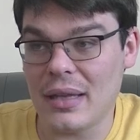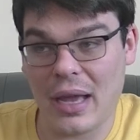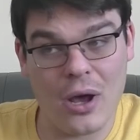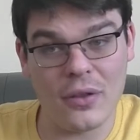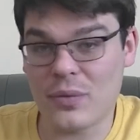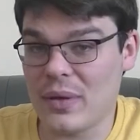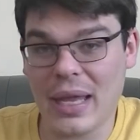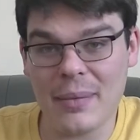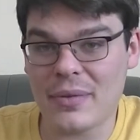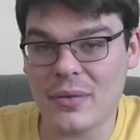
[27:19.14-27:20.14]
All 3
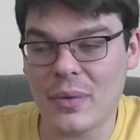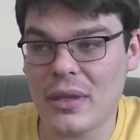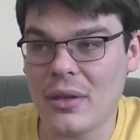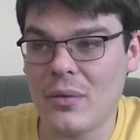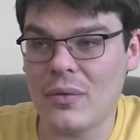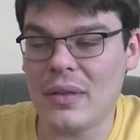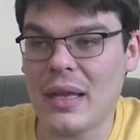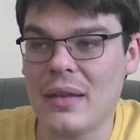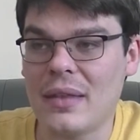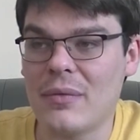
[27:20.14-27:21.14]
games on the Wii U.
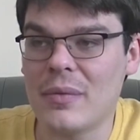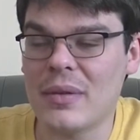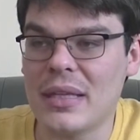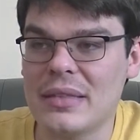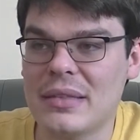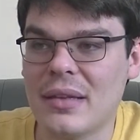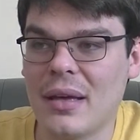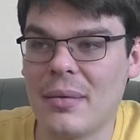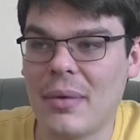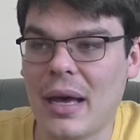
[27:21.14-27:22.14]
They re-released
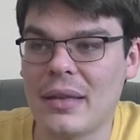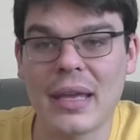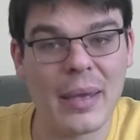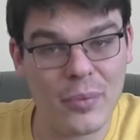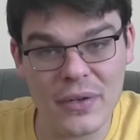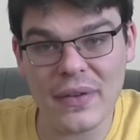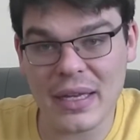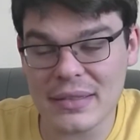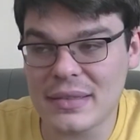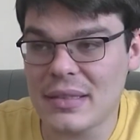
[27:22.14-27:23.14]
them on the Game Boy
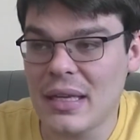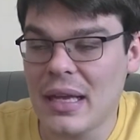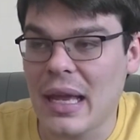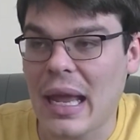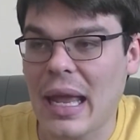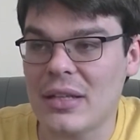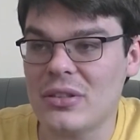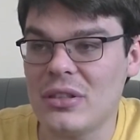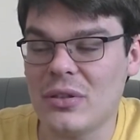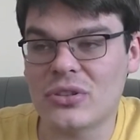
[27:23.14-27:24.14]
Advance.
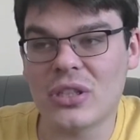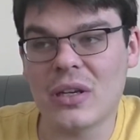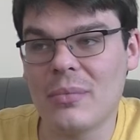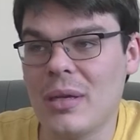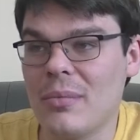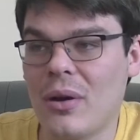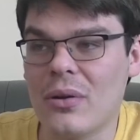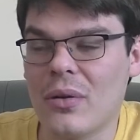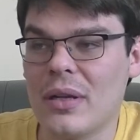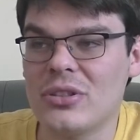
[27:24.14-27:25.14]
And Shigeru
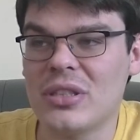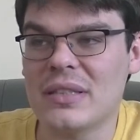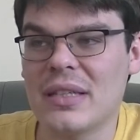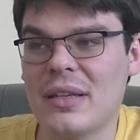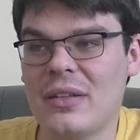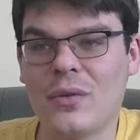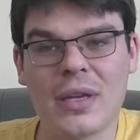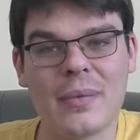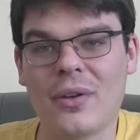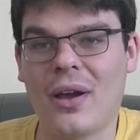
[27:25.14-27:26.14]
Miyamoto and Shigesato
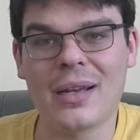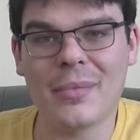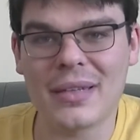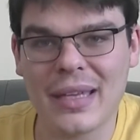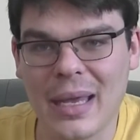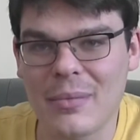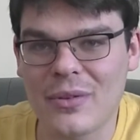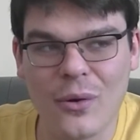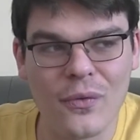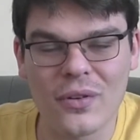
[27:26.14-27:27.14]
Itoi keep talking about the
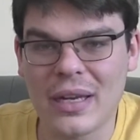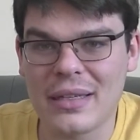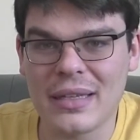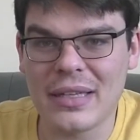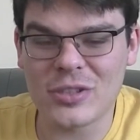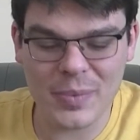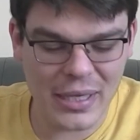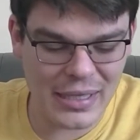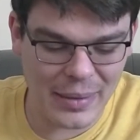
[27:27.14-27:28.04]
games over in Japan.